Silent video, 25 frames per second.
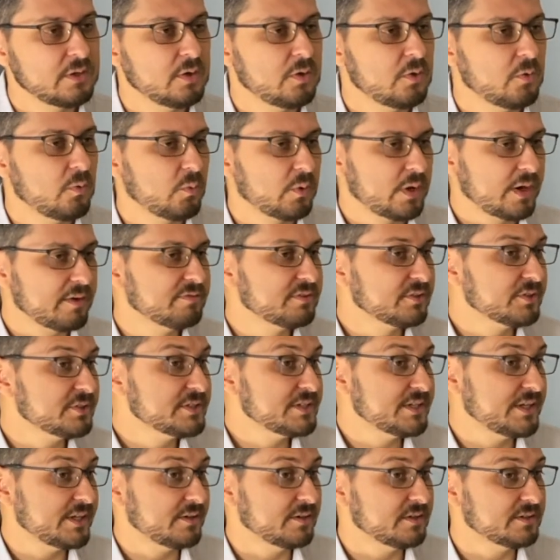What I've learned
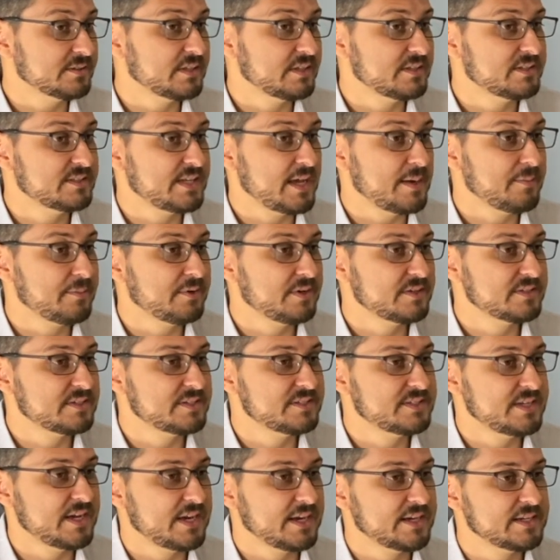here is that SAMR as a
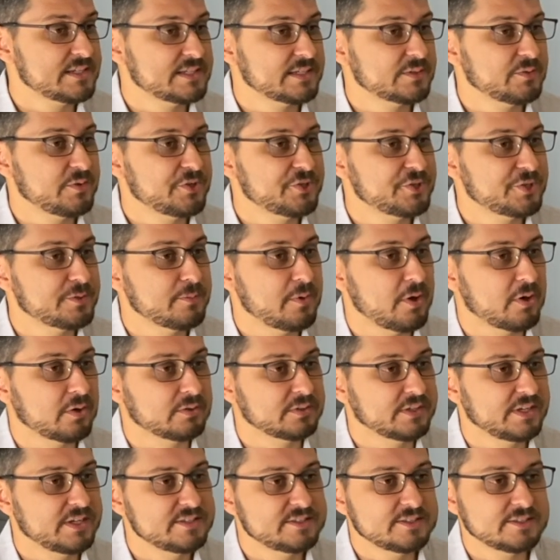tech integration model
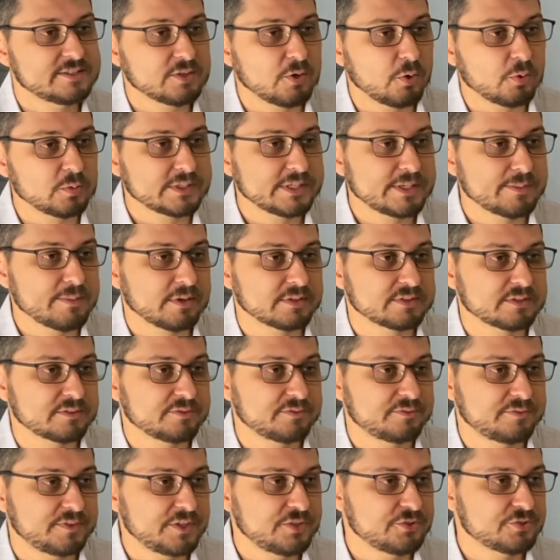isn't only about the
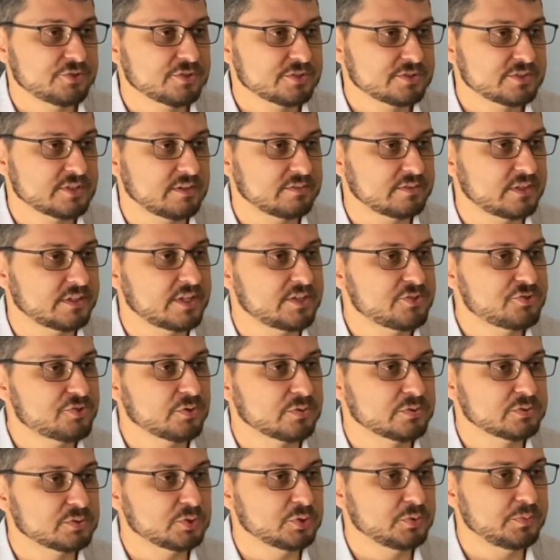features of the digital
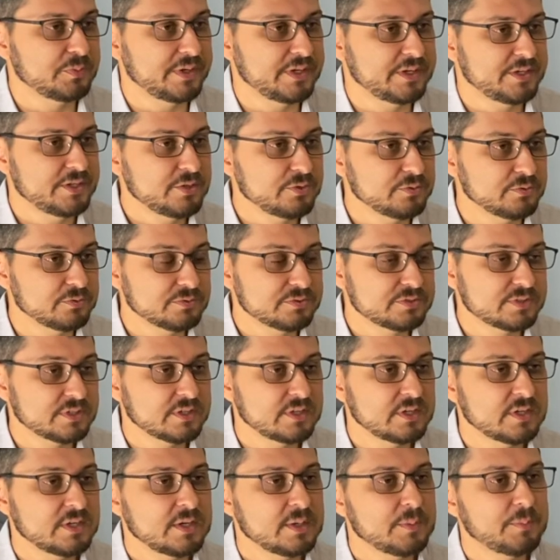tool being used,
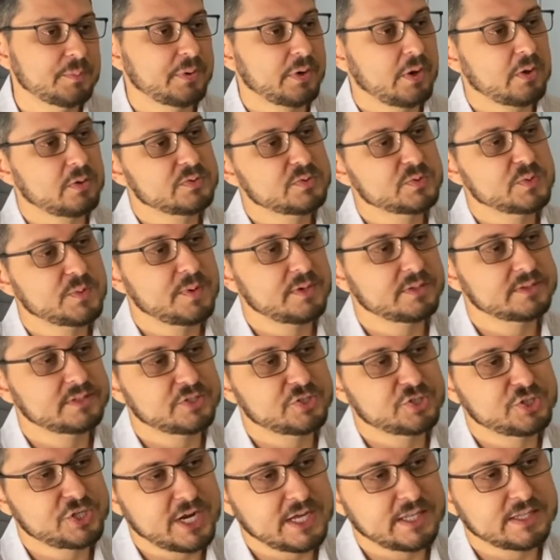but also about the
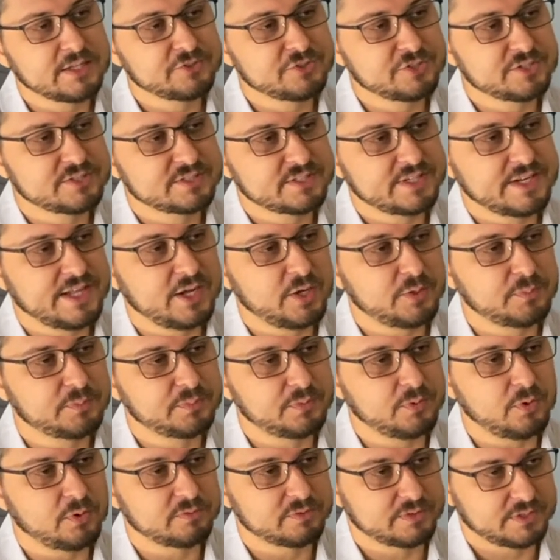challenges it helped
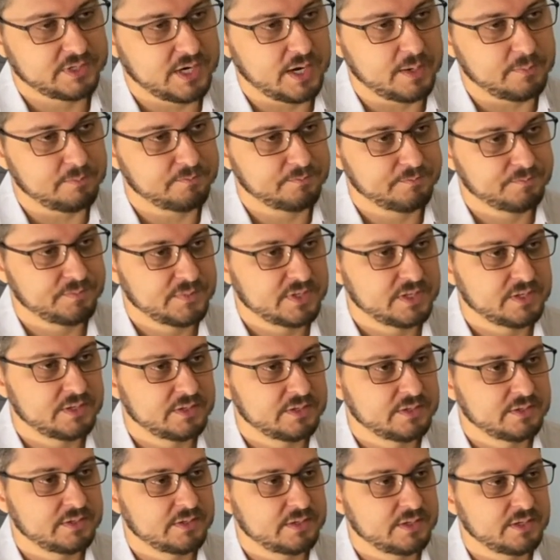overcome.
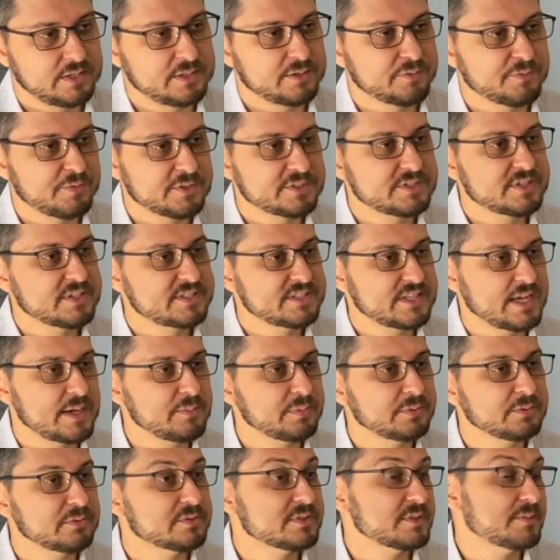In the first
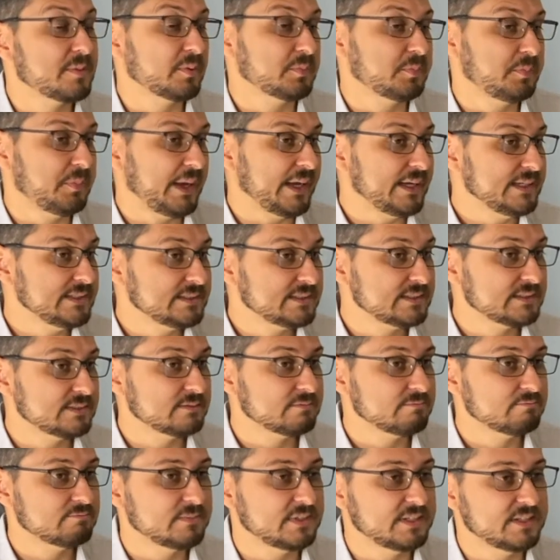example, it was about pace.
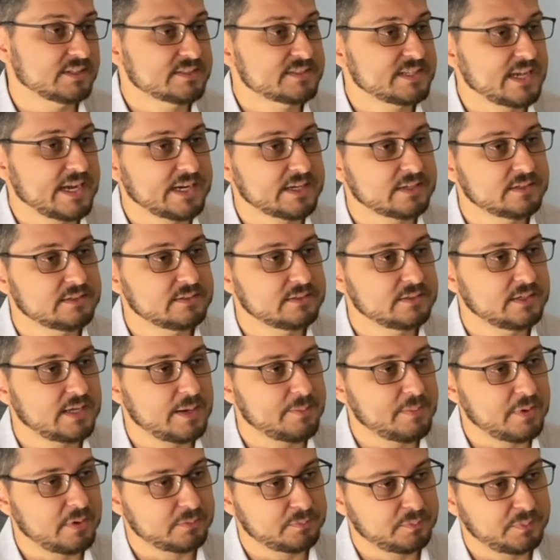In the second,
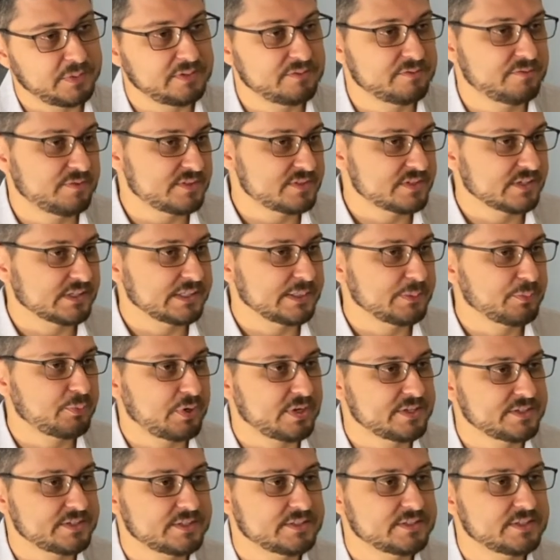about being physically
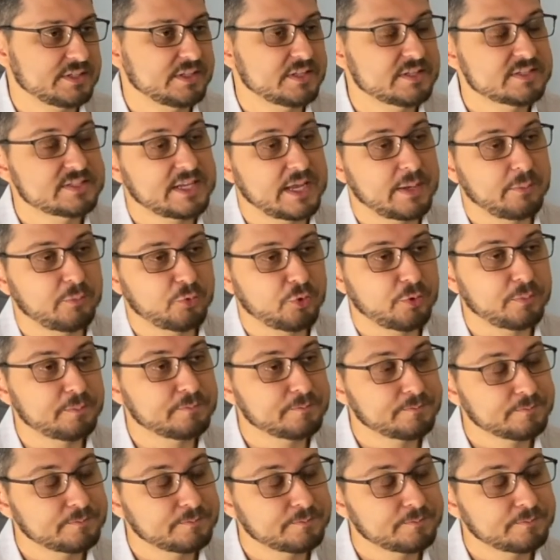present in the same room.